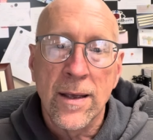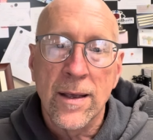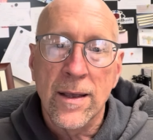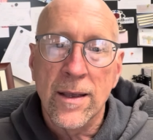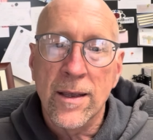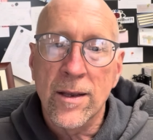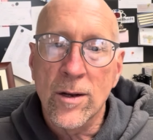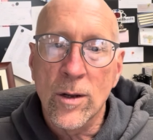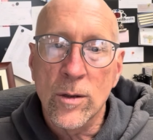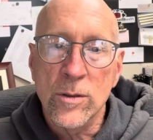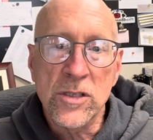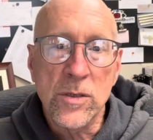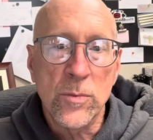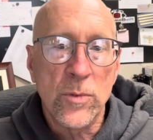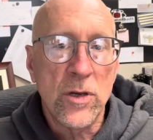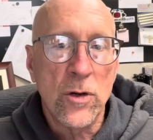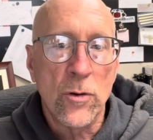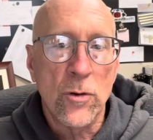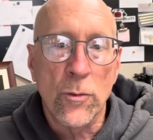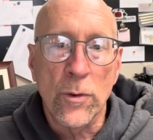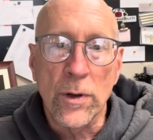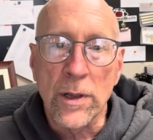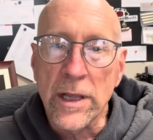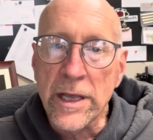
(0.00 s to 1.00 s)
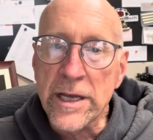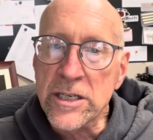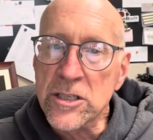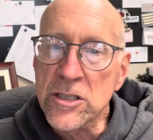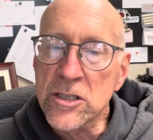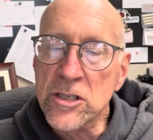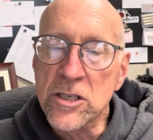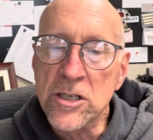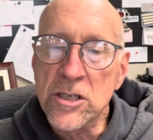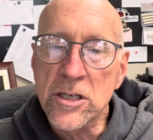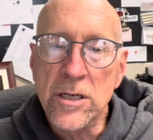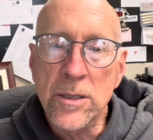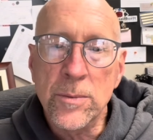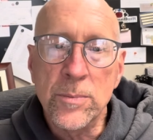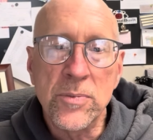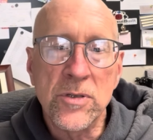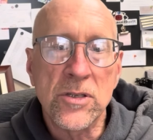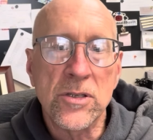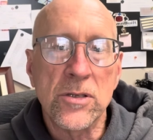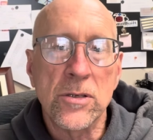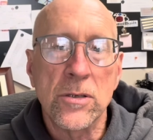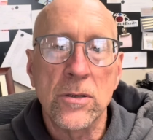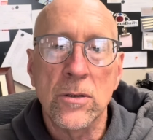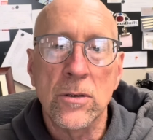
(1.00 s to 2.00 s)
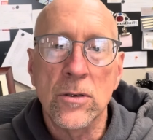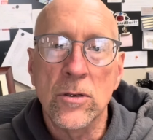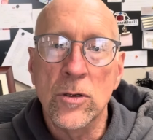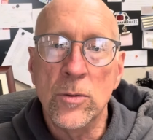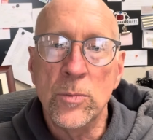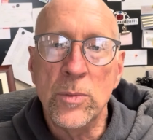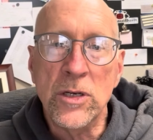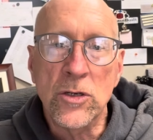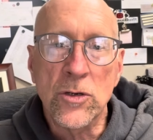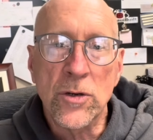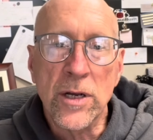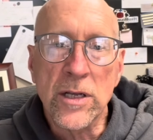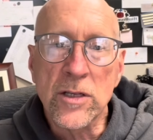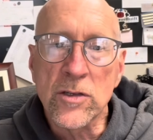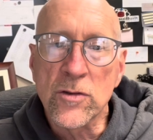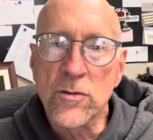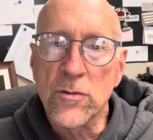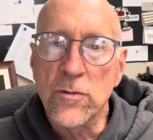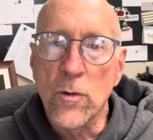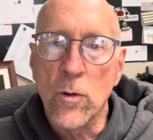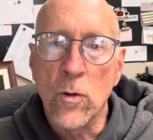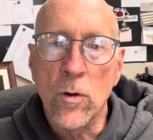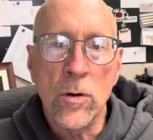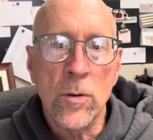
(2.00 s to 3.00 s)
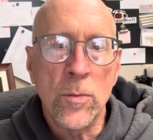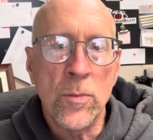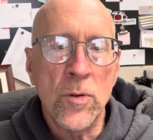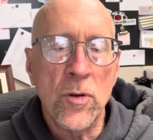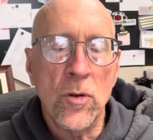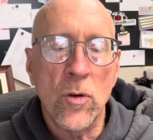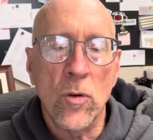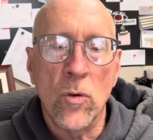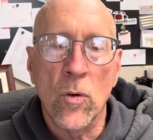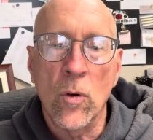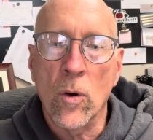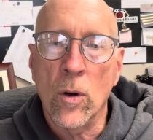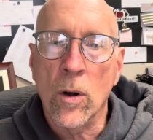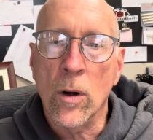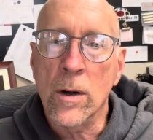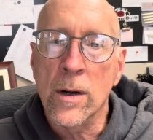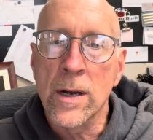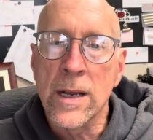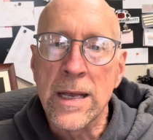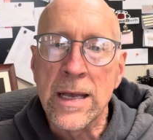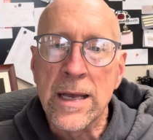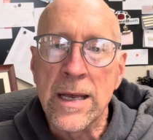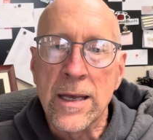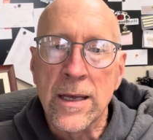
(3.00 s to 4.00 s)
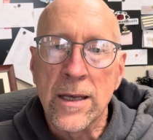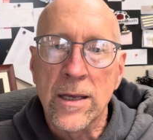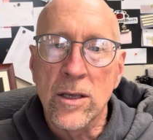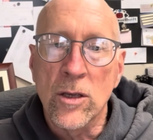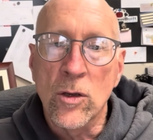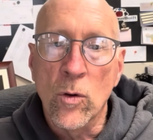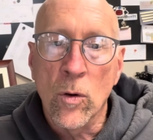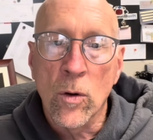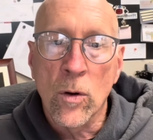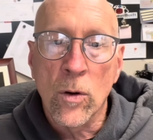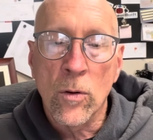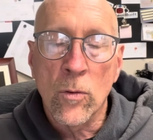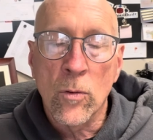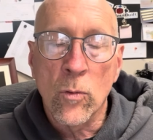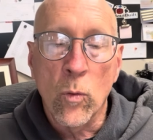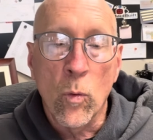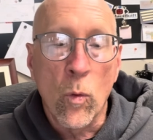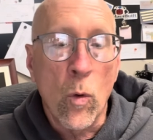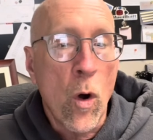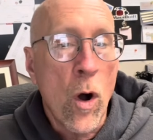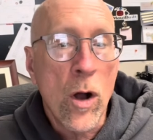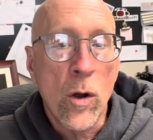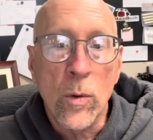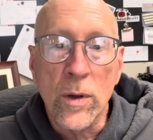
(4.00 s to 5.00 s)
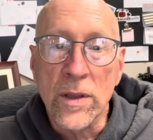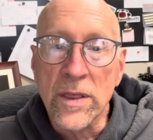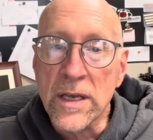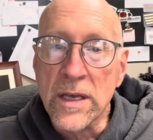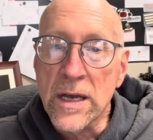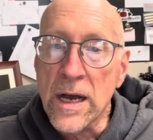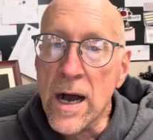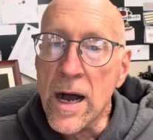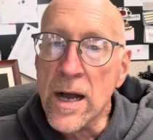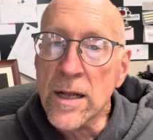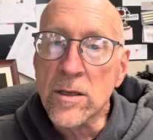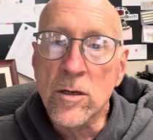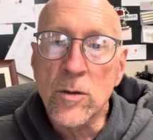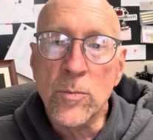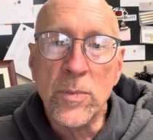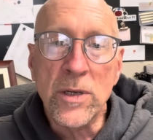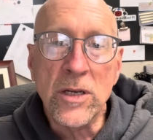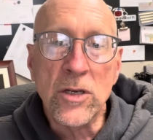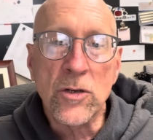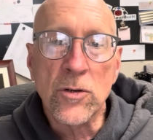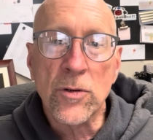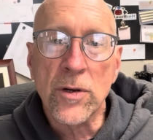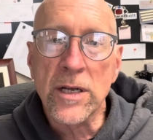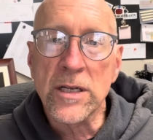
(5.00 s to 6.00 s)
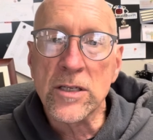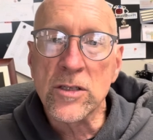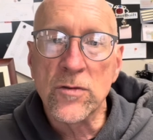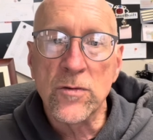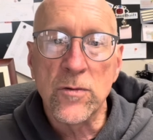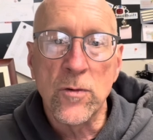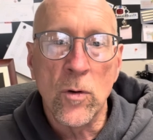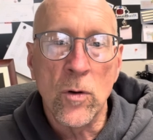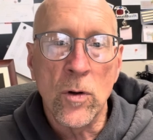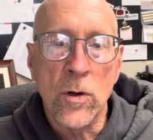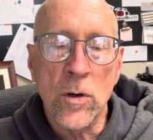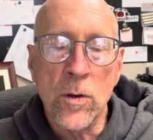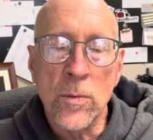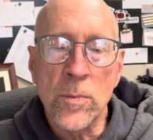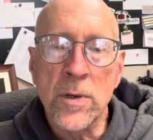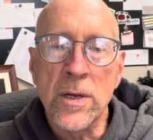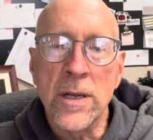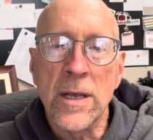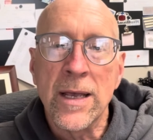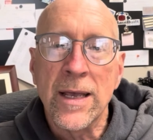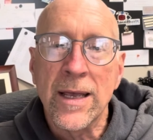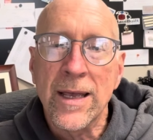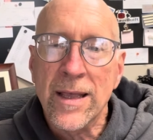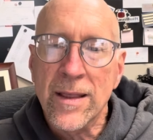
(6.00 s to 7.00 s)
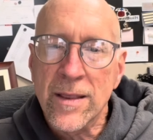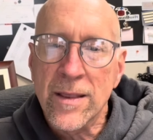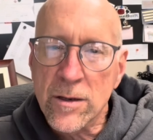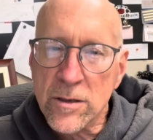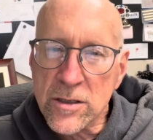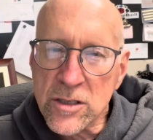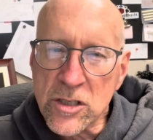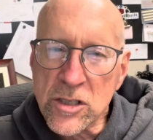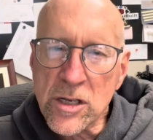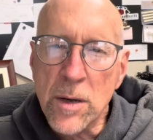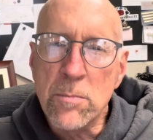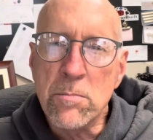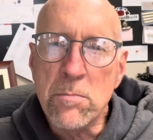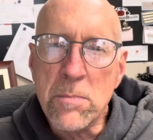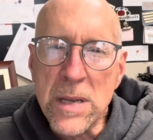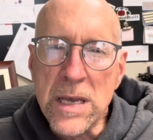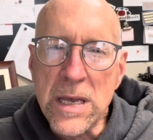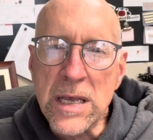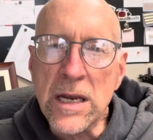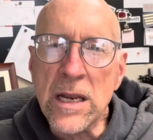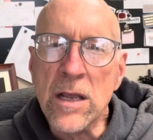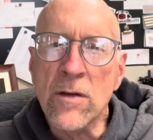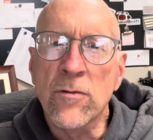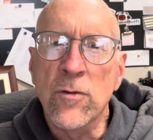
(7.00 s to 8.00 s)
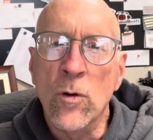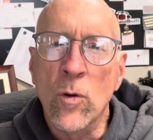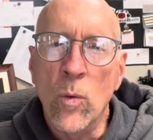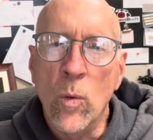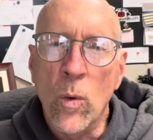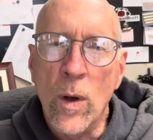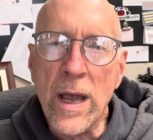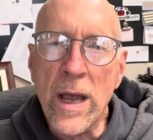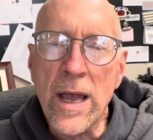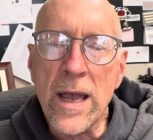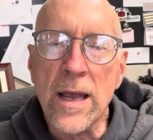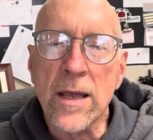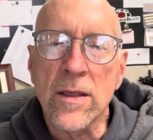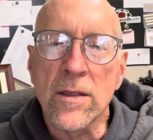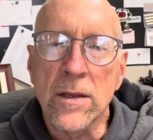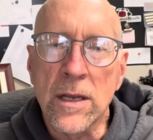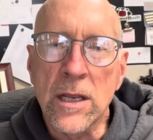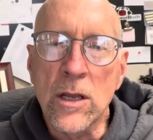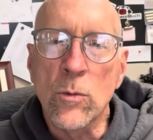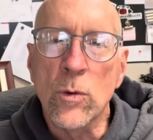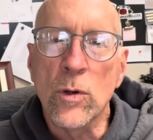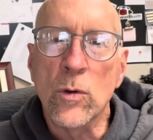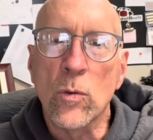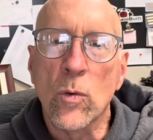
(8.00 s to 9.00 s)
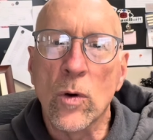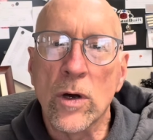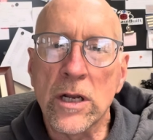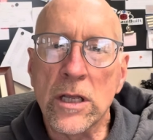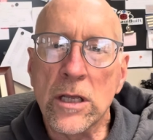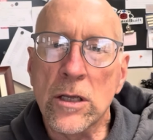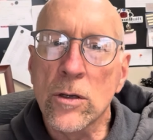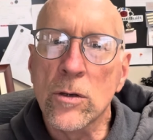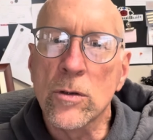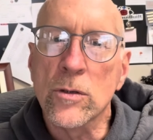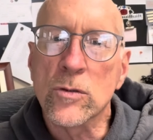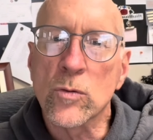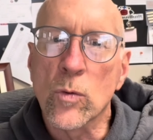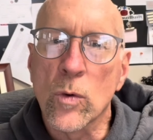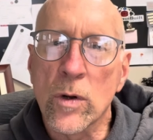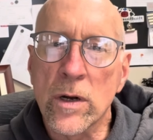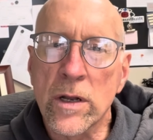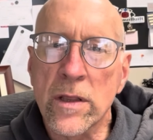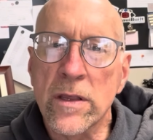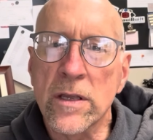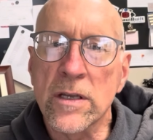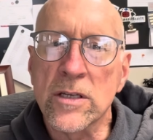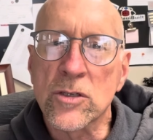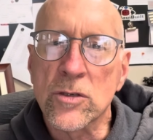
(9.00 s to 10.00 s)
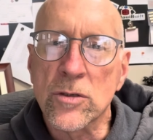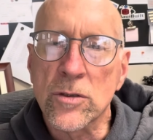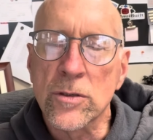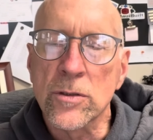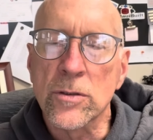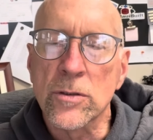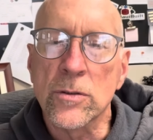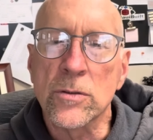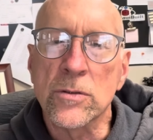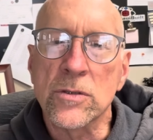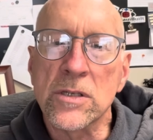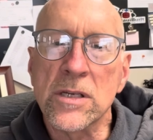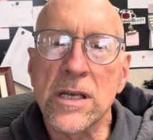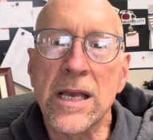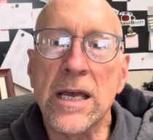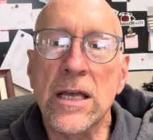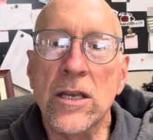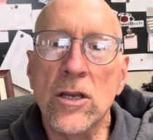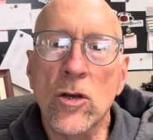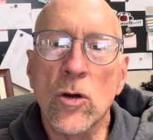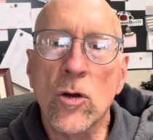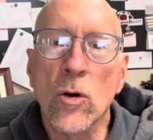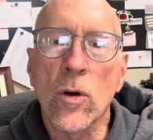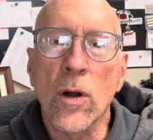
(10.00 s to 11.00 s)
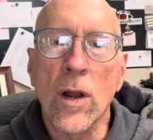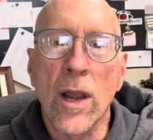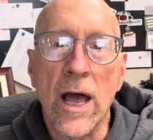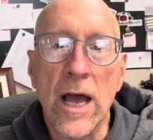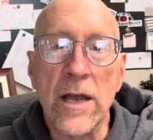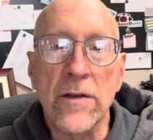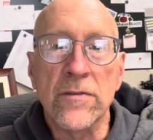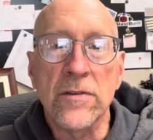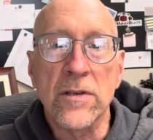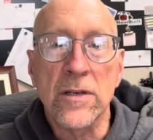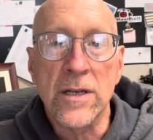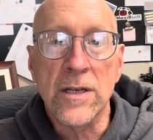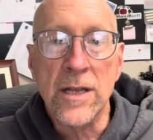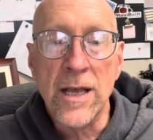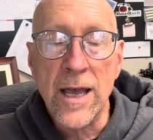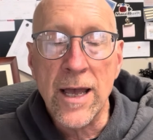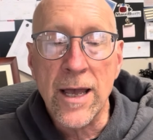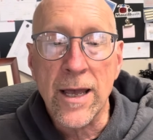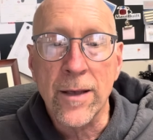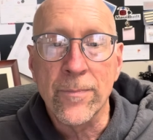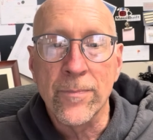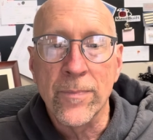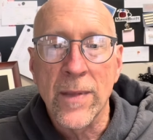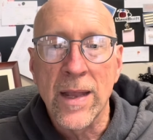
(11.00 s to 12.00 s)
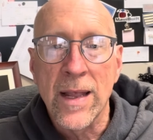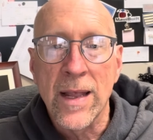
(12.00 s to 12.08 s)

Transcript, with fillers: you know, some of your relationships, could be transformed or your walk with God could be transformed. There's some meaningful way that He would want to use one of these truths in your life today.